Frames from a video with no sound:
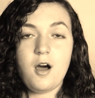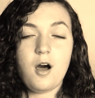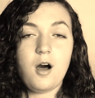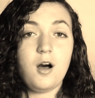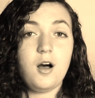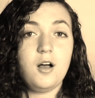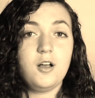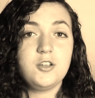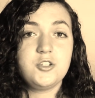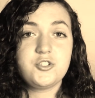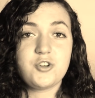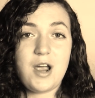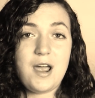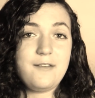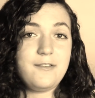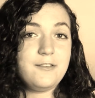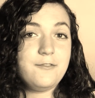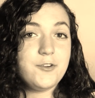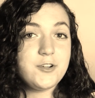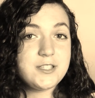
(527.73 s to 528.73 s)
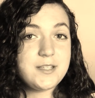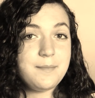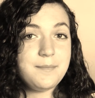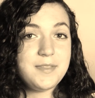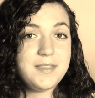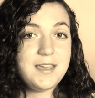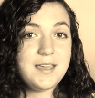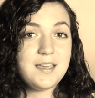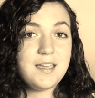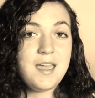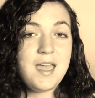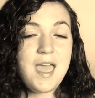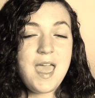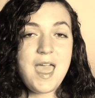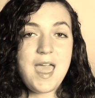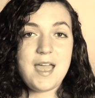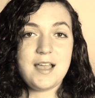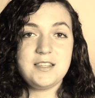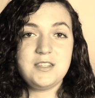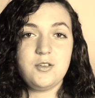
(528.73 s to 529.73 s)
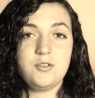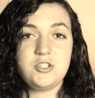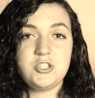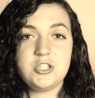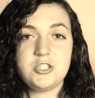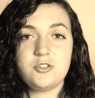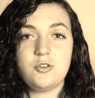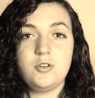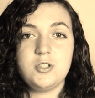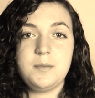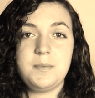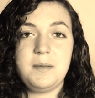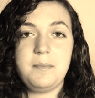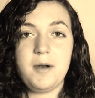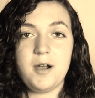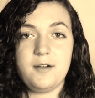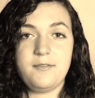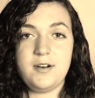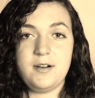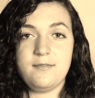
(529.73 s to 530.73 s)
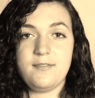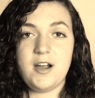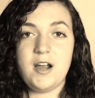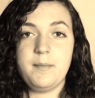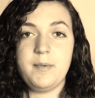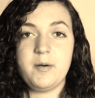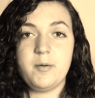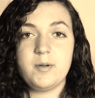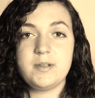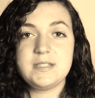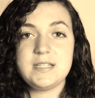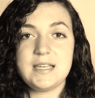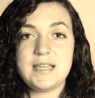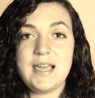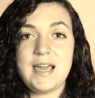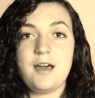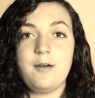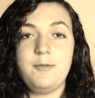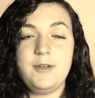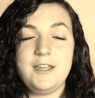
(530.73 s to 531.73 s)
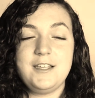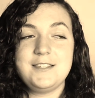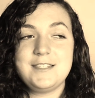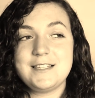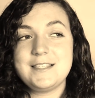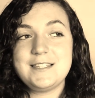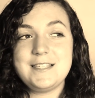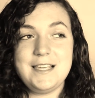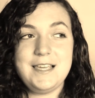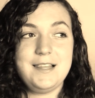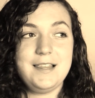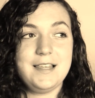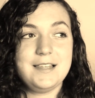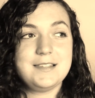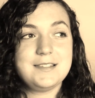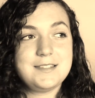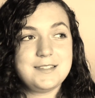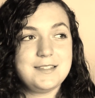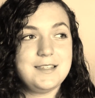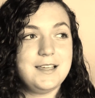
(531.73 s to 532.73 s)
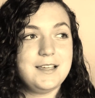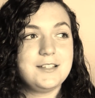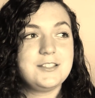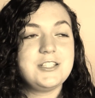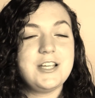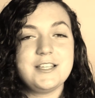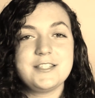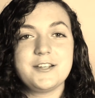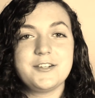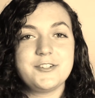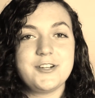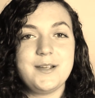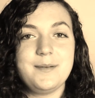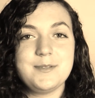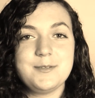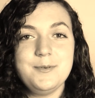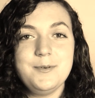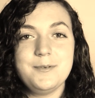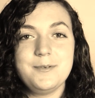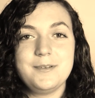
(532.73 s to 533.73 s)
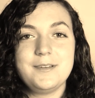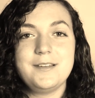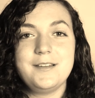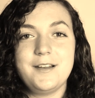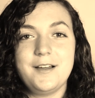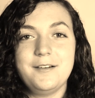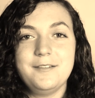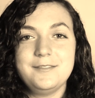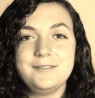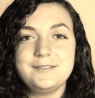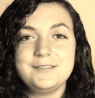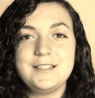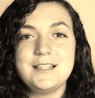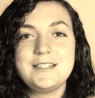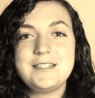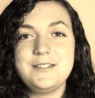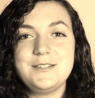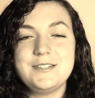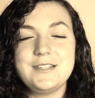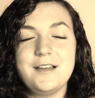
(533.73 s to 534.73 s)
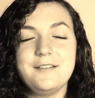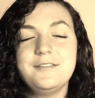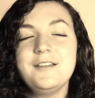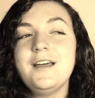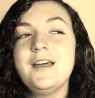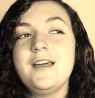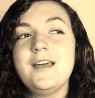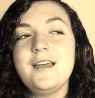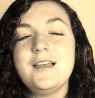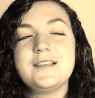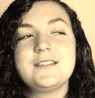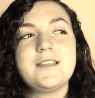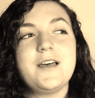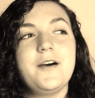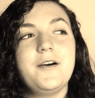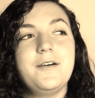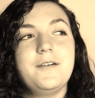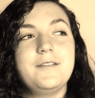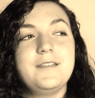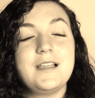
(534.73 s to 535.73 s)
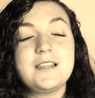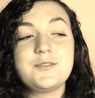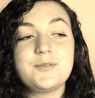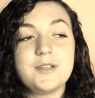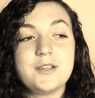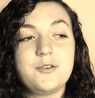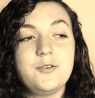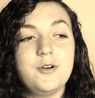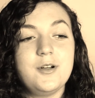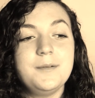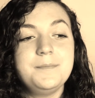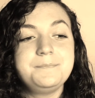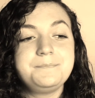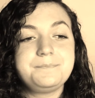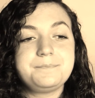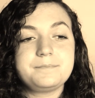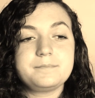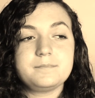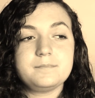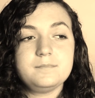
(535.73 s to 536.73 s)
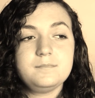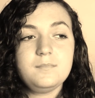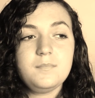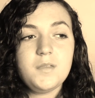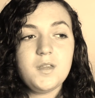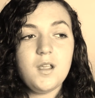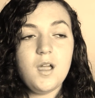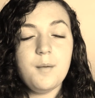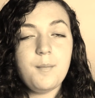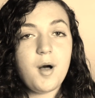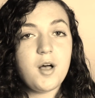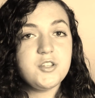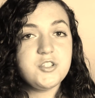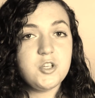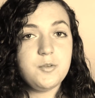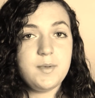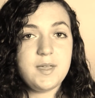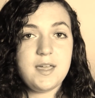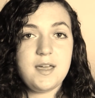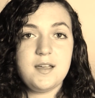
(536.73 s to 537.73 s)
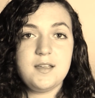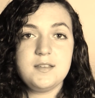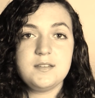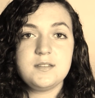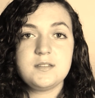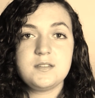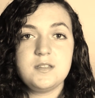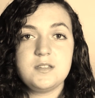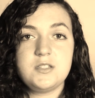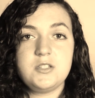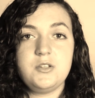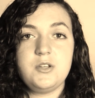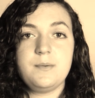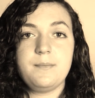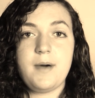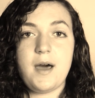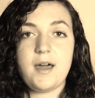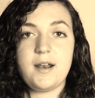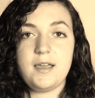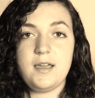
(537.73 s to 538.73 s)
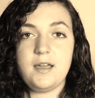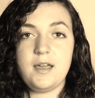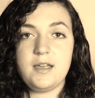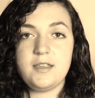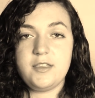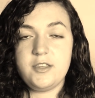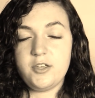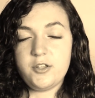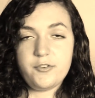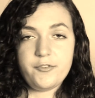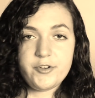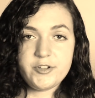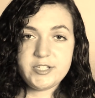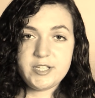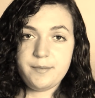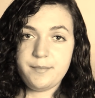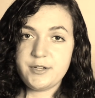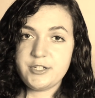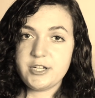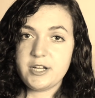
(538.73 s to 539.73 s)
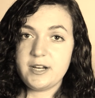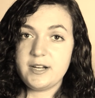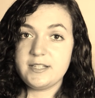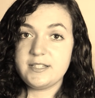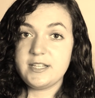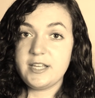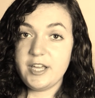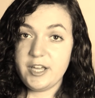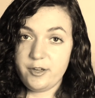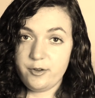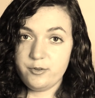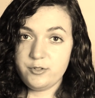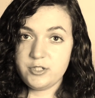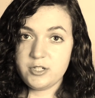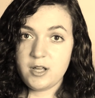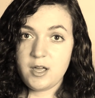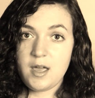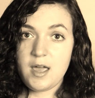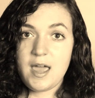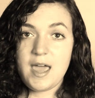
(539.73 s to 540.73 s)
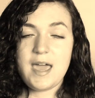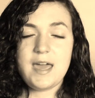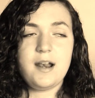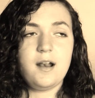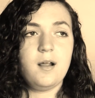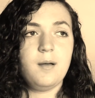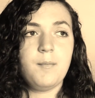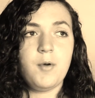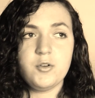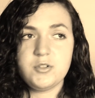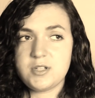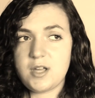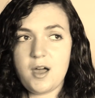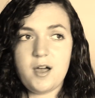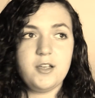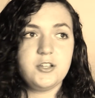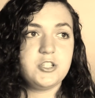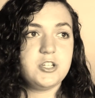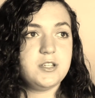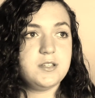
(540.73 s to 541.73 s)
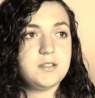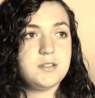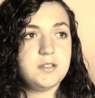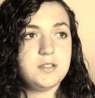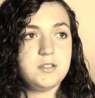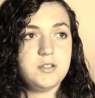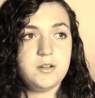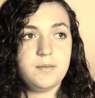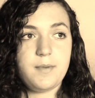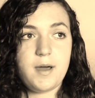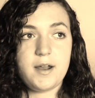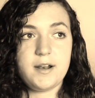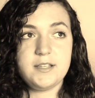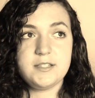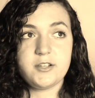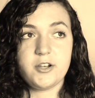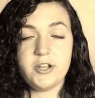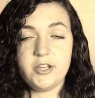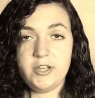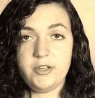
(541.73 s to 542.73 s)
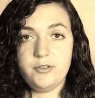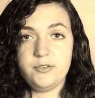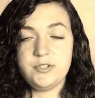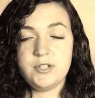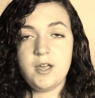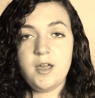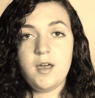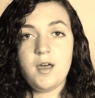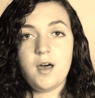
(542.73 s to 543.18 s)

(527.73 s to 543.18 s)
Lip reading: all striving for something. And so it's just cool to be part of an environment where it's like, yeah, we can succeed, let's like chase our dreams, woo, you know, let's do stuff. So that's really cool. Also, because the student body at the University of Michigan is huge, and at most colleges the student bodies are huge,